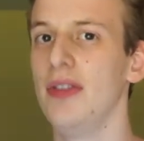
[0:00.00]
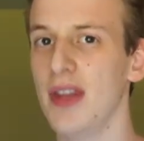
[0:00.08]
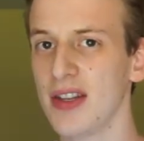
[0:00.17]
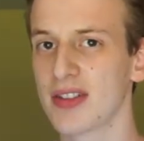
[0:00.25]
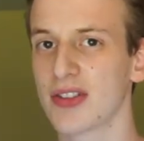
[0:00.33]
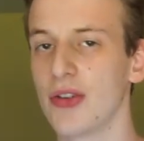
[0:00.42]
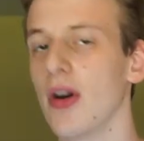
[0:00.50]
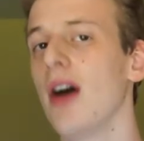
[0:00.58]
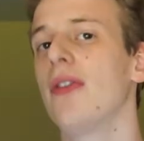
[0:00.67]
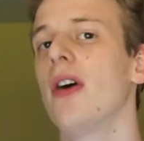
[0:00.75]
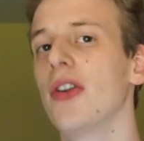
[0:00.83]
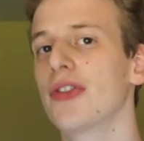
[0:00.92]
this
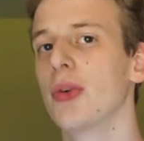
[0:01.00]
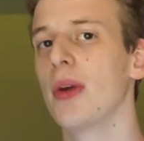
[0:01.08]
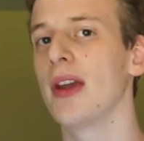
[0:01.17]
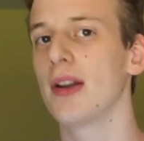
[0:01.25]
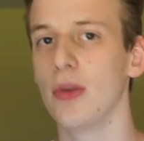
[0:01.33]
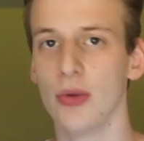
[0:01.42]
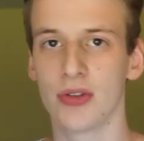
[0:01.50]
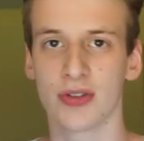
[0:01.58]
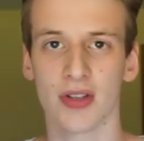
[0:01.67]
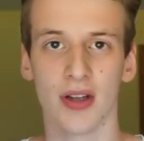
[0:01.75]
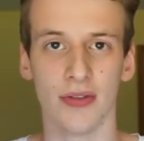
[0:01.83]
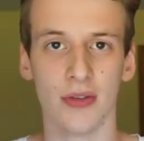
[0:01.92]
graph also
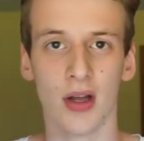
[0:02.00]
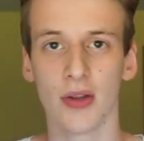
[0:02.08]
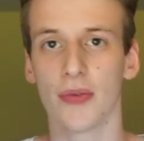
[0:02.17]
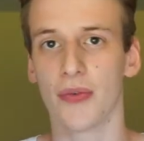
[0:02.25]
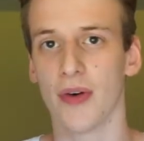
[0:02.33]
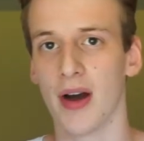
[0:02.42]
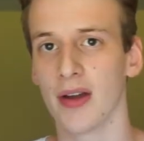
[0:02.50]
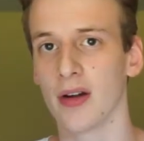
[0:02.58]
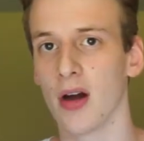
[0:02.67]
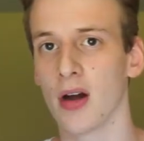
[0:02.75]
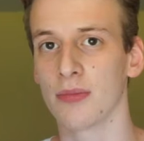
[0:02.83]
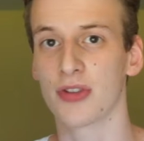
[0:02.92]
includes
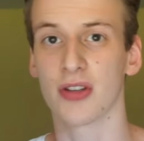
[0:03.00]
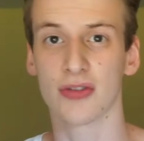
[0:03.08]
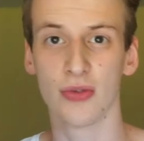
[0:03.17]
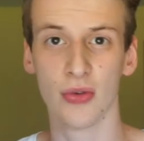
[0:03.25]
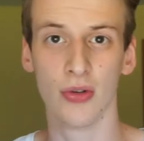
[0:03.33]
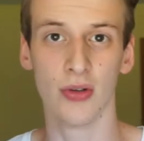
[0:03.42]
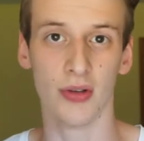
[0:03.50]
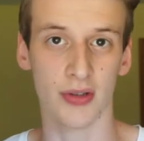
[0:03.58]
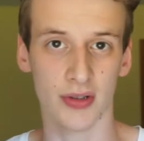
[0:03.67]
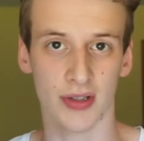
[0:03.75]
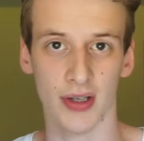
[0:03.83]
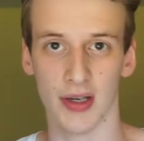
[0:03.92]
non-firearms school
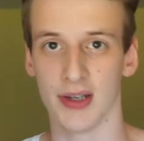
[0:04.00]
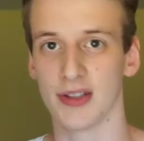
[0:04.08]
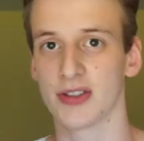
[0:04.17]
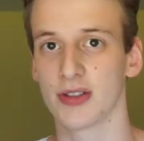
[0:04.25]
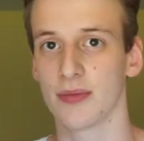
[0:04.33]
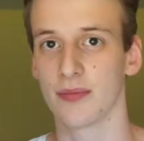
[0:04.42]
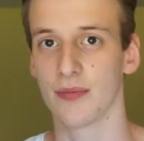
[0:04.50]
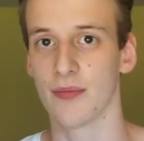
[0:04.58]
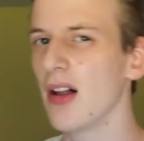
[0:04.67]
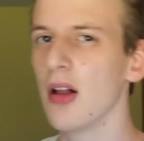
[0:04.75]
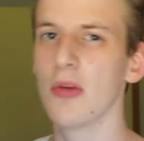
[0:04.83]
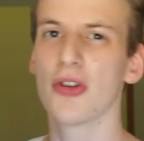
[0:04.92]
killings.
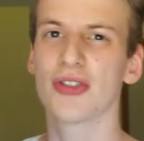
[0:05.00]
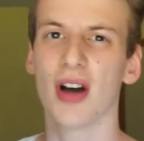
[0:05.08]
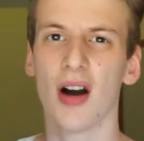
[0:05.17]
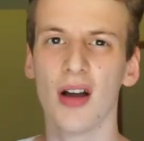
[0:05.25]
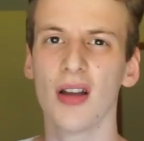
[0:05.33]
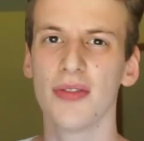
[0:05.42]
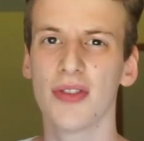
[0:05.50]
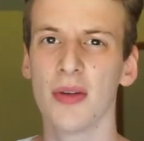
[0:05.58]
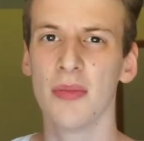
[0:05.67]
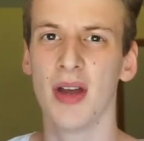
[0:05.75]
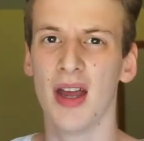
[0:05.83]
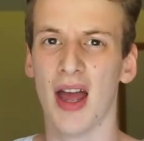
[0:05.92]
Almost all of
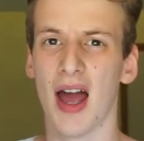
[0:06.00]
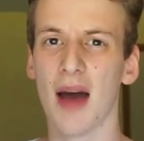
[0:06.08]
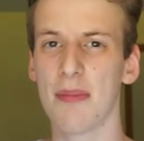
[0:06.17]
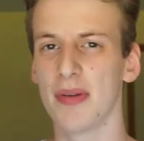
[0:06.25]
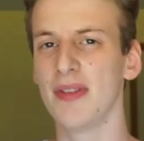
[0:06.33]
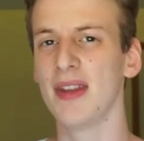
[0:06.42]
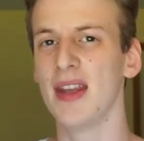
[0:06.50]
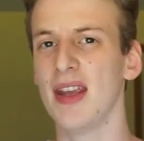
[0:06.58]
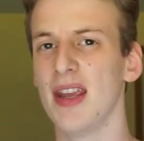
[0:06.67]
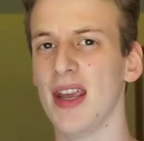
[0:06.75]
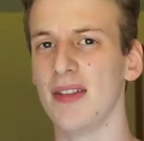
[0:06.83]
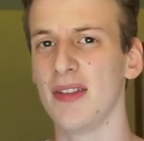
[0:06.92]
them happen
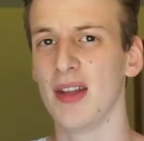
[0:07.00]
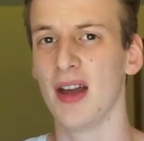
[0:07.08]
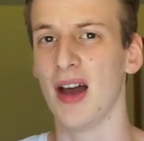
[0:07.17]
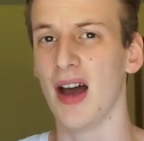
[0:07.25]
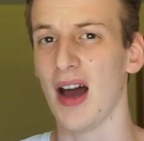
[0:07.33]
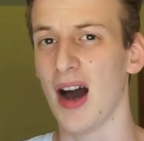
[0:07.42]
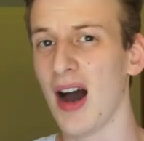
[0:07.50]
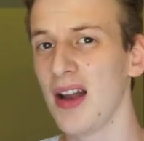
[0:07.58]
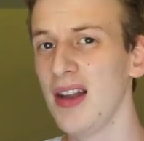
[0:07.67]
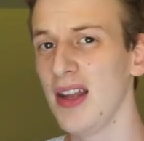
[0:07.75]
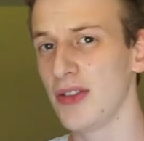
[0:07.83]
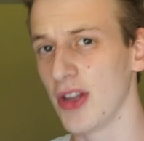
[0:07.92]
in
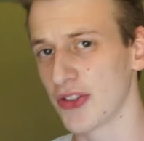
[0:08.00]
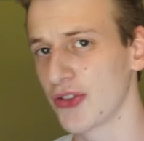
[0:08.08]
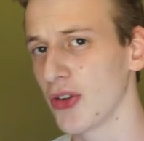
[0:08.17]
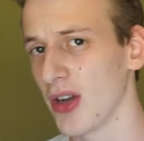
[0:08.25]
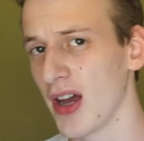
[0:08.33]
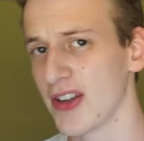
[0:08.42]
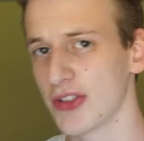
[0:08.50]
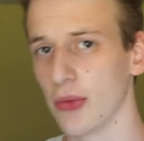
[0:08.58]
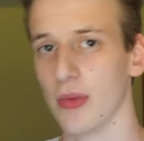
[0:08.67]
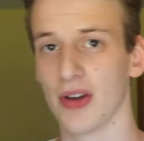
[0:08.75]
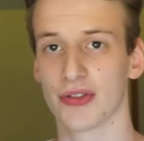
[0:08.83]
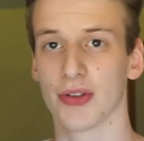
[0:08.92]
highly industrialized
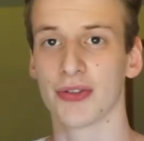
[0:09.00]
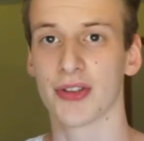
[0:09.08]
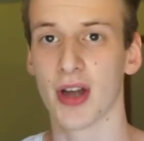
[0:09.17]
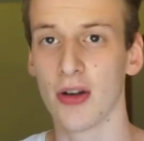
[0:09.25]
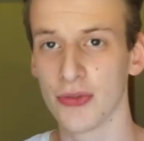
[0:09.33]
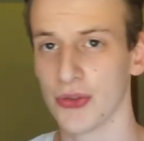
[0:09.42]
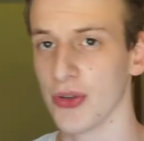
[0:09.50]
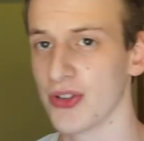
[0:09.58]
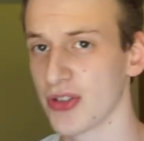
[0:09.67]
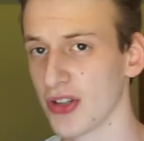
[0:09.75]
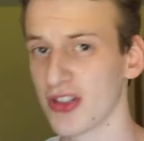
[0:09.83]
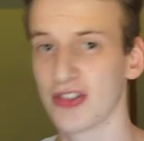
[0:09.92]
Western countries
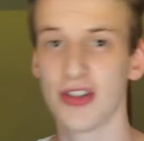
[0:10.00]
such as